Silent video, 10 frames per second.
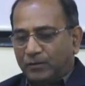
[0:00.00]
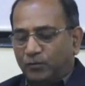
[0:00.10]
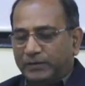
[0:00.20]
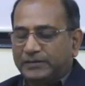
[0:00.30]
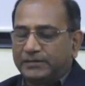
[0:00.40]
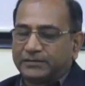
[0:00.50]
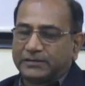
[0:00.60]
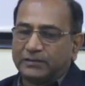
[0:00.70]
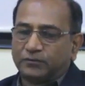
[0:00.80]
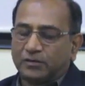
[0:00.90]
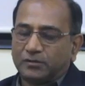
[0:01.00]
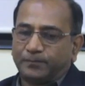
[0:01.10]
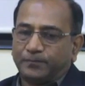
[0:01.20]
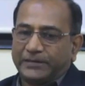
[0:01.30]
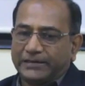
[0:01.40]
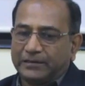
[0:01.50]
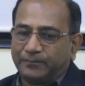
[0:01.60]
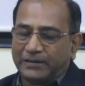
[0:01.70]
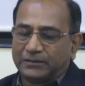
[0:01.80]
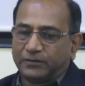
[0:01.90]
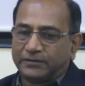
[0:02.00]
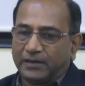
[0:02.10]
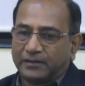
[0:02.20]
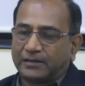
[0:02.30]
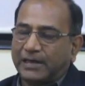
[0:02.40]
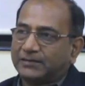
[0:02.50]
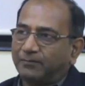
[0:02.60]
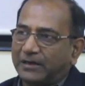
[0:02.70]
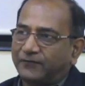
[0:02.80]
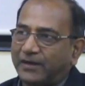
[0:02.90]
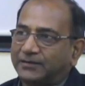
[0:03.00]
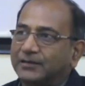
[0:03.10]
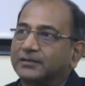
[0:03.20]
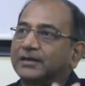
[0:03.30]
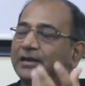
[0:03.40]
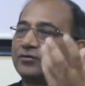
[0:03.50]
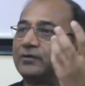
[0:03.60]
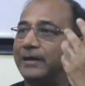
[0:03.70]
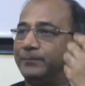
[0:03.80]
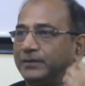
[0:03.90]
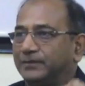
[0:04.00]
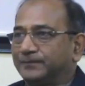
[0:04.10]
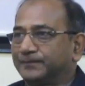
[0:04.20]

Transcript: When the industrial revolution was taking place, when centralized manufacturing started to happen,